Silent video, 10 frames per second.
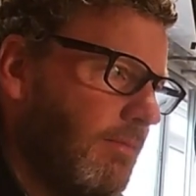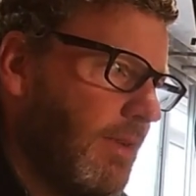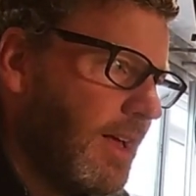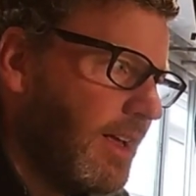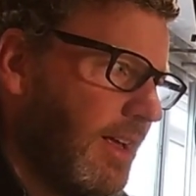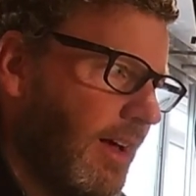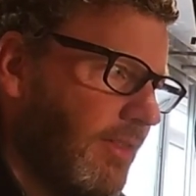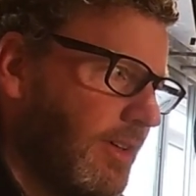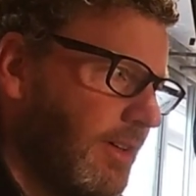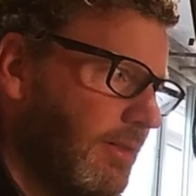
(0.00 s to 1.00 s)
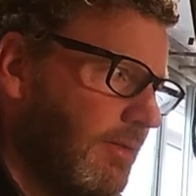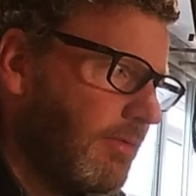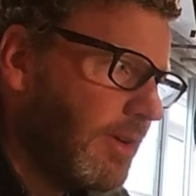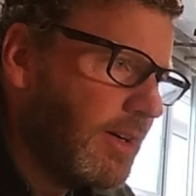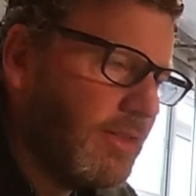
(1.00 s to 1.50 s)
may have a
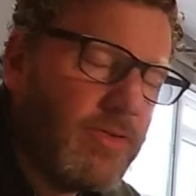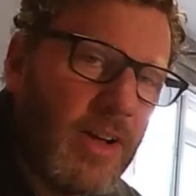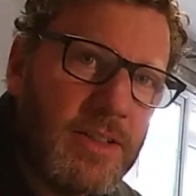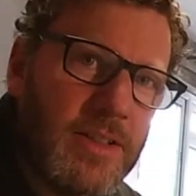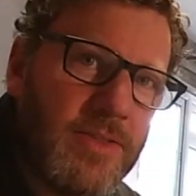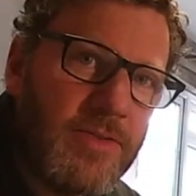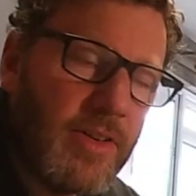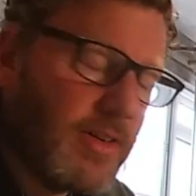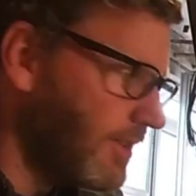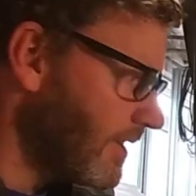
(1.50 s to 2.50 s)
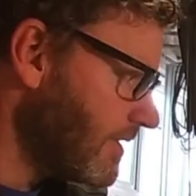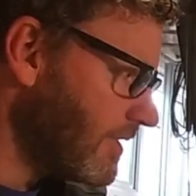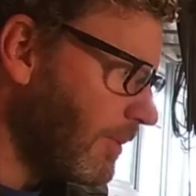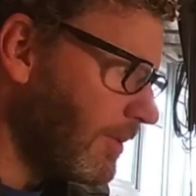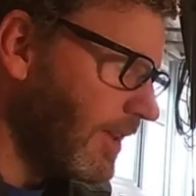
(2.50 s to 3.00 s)
weird fondness for this
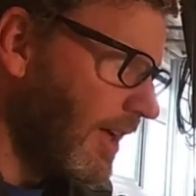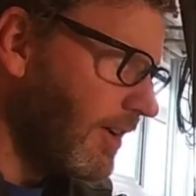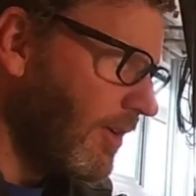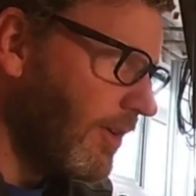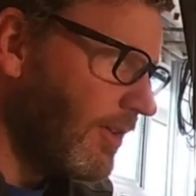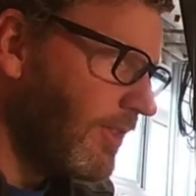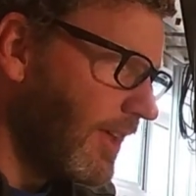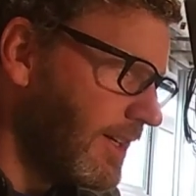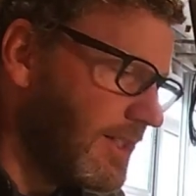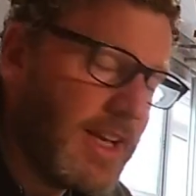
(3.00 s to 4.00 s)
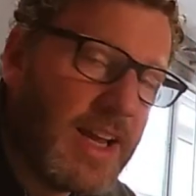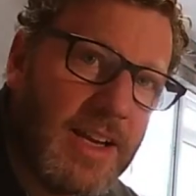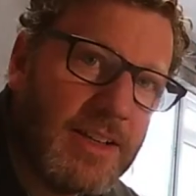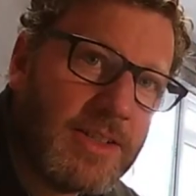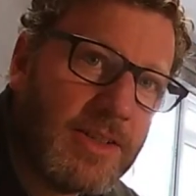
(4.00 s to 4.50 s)
type of thing or think it's a
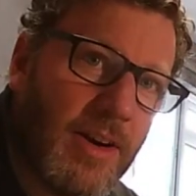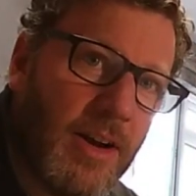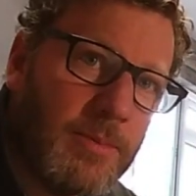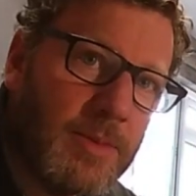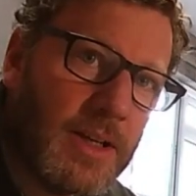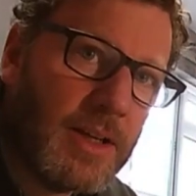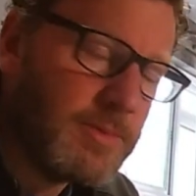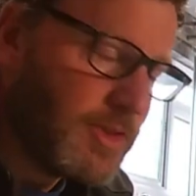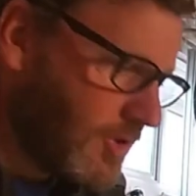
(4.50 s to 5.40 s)
heinous crime that I'm